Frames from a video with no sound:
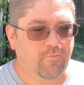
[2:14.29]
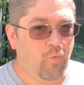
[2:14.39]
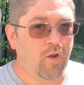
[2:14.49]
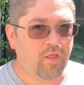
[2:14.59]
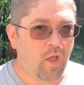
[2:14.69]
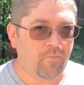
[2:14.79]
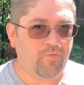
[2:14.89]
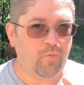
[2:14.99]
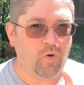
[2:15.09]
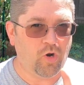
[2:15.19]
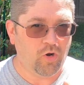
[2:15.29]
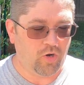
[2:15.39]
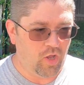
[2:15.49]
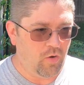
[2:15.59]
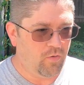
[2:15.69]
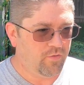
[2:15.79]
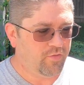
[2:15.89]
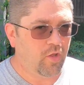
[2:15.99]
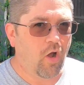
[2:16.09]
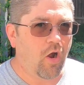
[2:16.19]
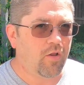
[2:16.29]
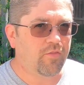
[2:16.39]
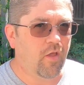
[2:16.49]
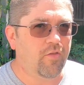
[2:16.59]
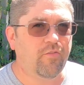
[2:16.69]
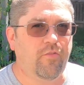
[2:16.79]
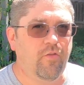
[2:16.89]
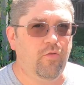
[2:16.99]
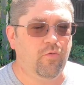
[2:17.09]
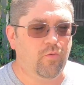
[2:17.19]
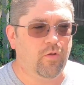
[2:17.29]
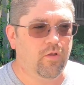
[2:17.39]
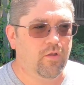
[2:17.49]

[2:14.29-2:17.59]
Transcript: when it comes to Ergo. The card does do